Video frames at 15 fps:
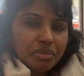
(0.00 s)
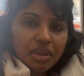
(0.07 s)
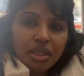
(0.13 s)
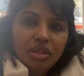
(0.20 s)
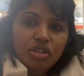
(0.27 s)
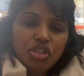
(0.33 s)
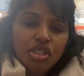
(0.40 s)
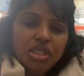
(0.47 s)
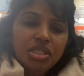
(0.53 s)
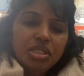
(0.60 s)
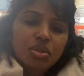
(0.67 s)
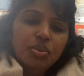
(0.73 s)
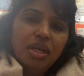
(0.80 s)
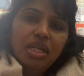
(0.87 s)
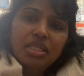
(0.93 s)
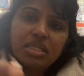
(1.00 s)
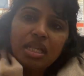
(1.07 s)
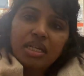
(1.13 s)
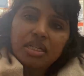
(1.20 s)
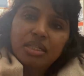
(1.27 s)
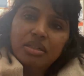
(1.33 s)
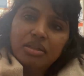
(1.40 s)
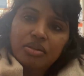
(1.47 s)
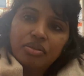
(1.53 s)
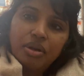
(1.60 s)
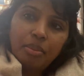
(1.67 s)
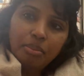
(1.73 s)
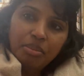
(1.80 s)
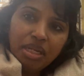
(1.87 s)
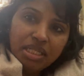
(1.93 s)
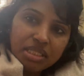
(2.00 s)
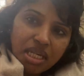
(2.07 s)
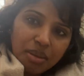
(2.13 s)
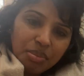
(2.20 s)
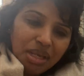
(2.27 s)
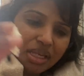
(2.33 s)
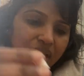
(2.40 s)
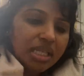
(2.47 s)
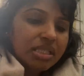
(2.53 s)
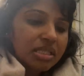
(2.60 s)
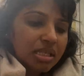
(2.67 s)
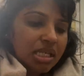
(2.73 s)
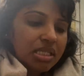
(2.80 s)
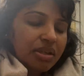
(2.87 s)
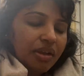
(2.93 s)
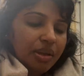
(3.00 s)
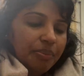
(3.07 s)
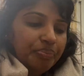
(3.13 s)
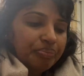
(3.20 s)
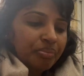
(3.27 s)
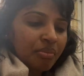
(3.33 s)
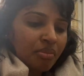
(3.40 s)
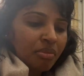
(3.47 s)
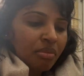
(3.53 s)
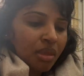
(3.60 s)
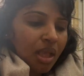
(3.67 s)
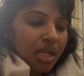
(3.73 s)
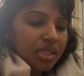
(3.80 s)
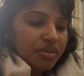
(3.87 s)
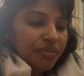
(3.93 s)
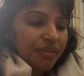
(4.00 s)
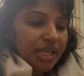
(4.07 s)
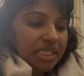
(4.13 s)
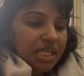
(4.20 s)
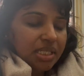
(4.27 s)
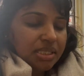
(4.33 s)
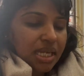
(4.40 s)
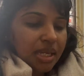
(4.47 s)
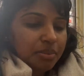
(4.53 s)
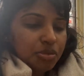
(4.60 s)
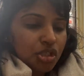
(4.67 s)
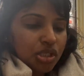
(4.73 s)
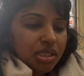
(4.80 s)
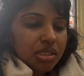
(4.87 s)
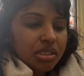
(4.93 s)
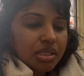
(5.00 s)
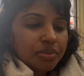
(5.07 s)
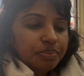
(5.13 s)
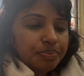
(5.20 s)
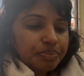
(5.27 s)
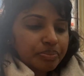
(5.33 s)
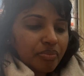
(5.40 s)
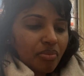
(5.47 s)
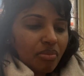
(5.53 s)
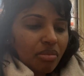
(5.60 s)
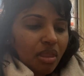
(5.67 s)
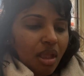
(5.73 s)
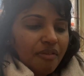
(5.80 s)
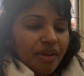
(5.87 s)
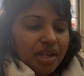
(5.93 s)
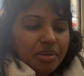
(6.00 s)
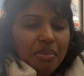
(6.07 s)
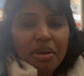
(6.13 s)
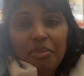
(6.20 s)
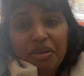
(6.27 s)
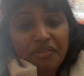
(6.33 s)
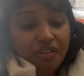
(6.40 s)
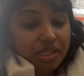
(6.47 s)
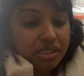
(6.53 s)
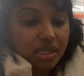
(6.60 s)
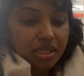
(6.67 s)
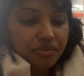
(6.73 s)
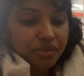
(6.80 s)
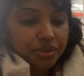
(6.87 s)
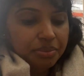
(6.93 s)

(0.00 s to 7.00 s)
cheese as well is like the crumbly type. Like it's it's a it's feta type cheese. In fact, it might be feta even.